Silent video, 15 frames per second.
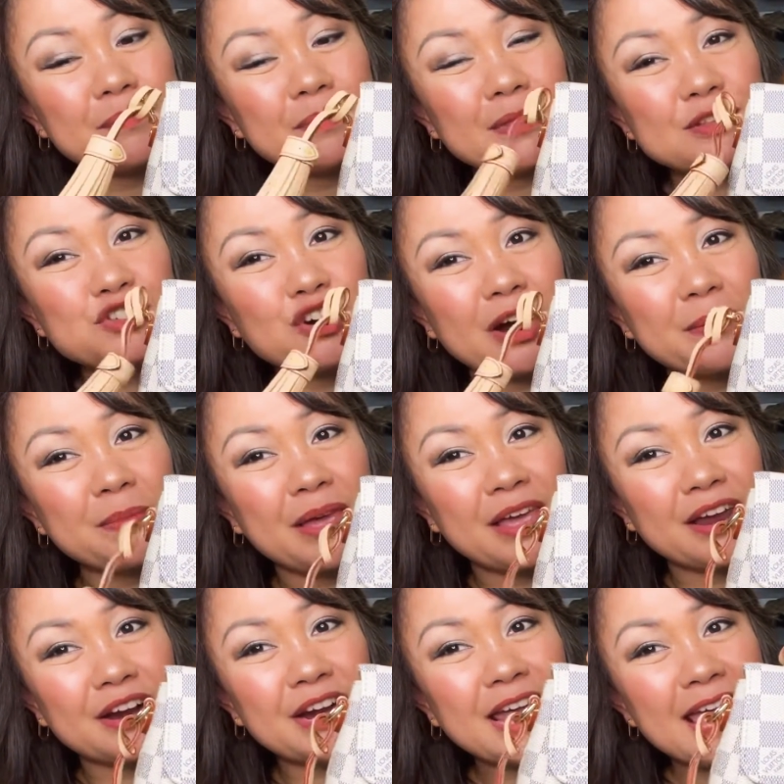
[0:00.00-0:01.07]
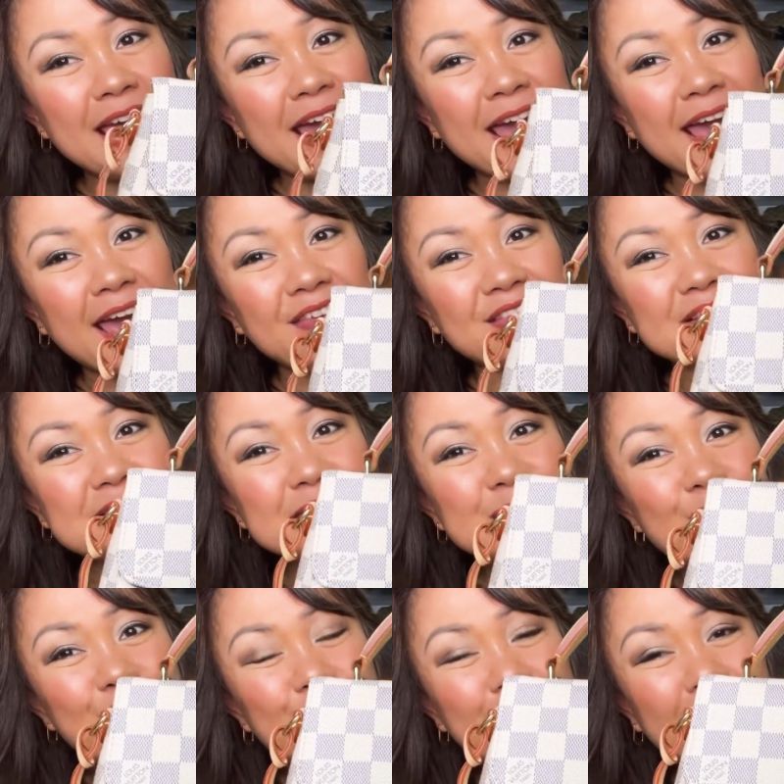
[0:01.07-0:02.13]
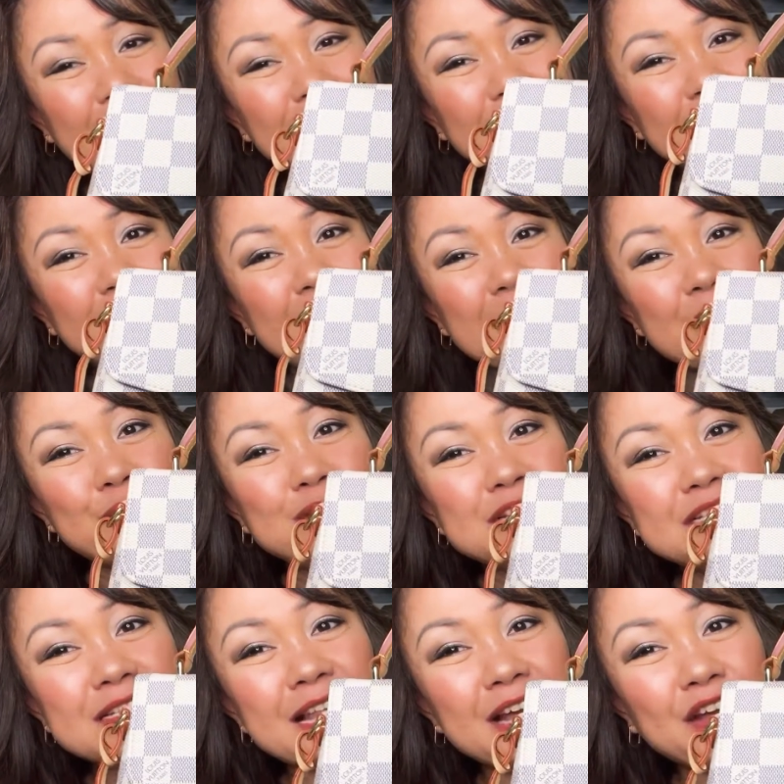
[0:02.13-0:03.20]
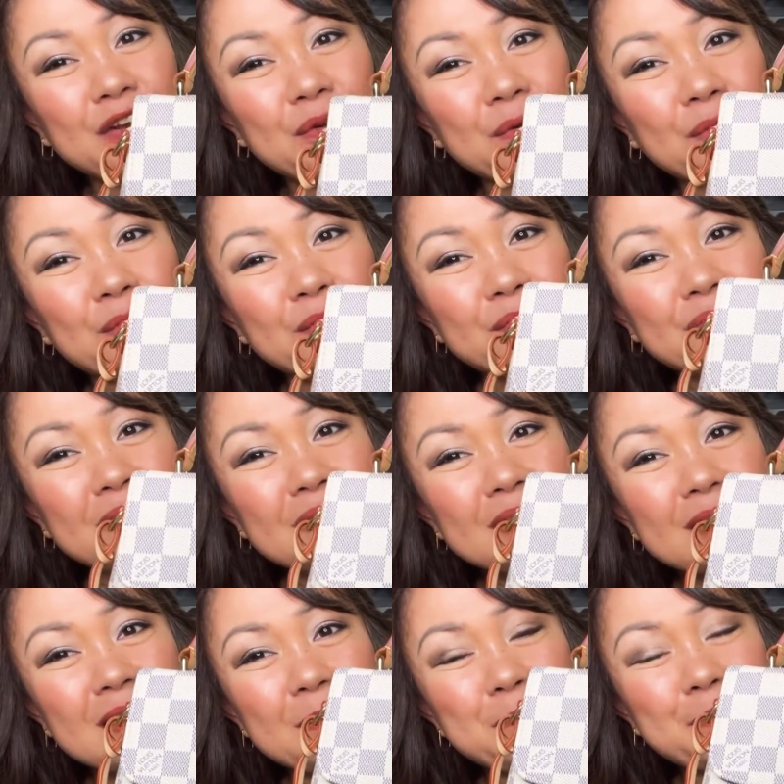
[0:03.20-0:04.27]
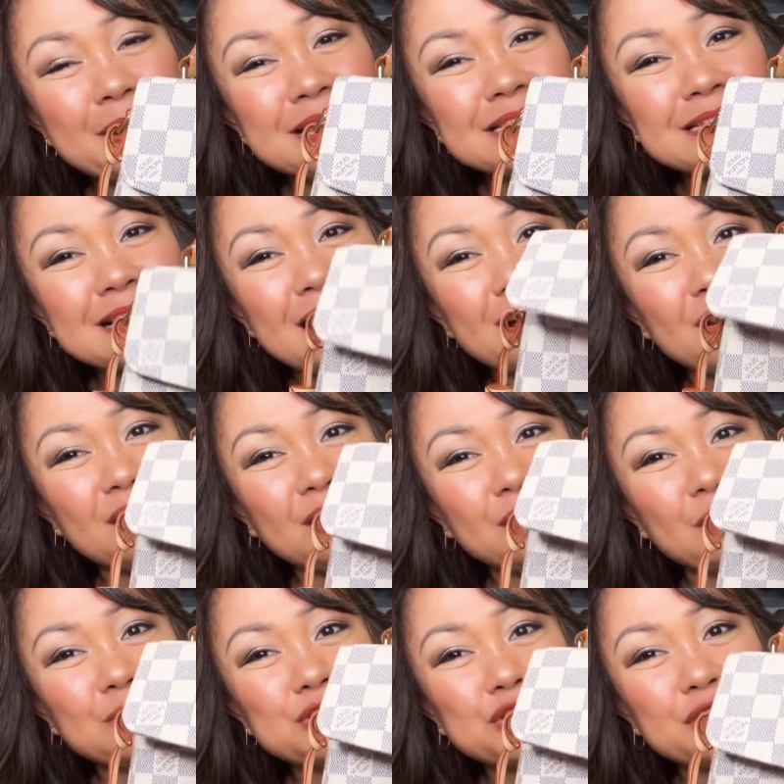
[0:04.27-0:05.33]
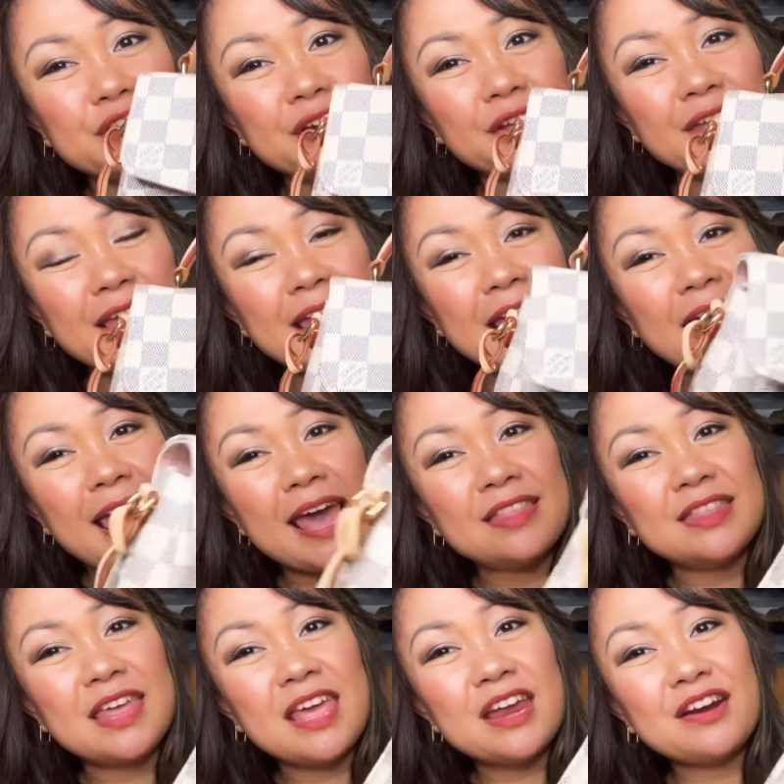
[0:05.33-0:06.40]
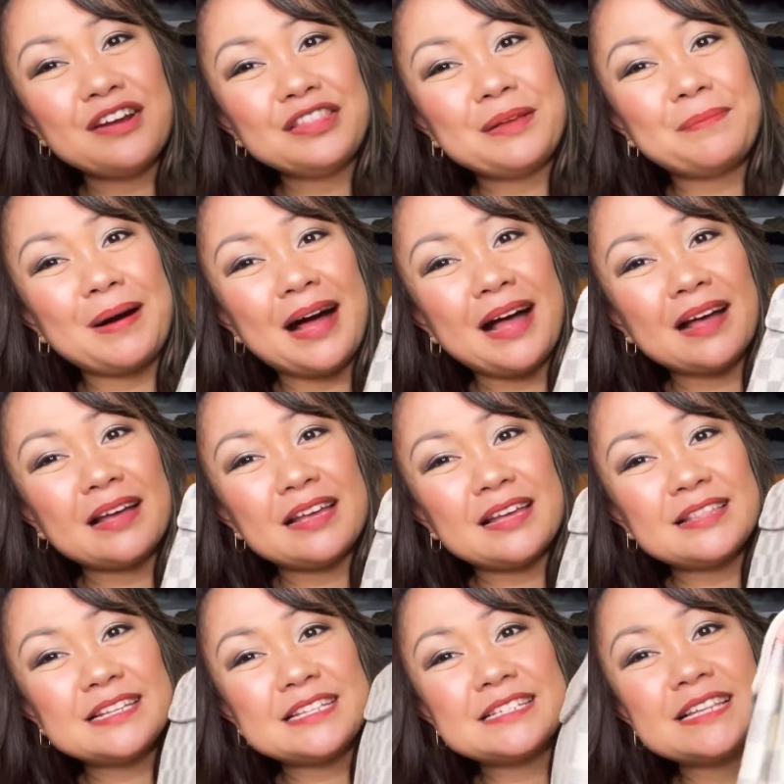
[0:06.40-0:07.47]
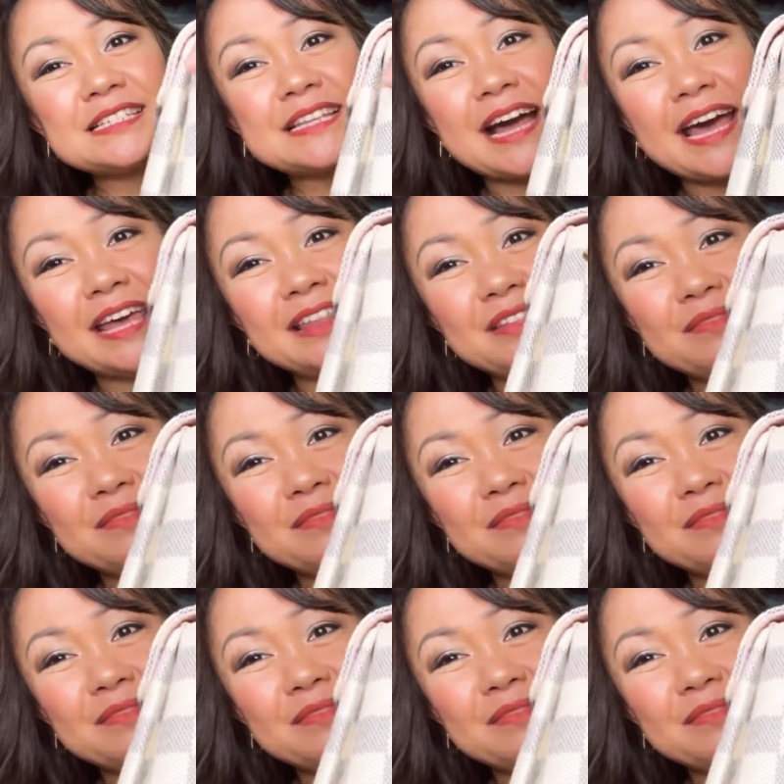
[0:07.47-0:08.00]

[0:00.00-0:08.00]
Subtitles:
charm here, and this is the front, which is a press lock closure, and here in the back, this is the side,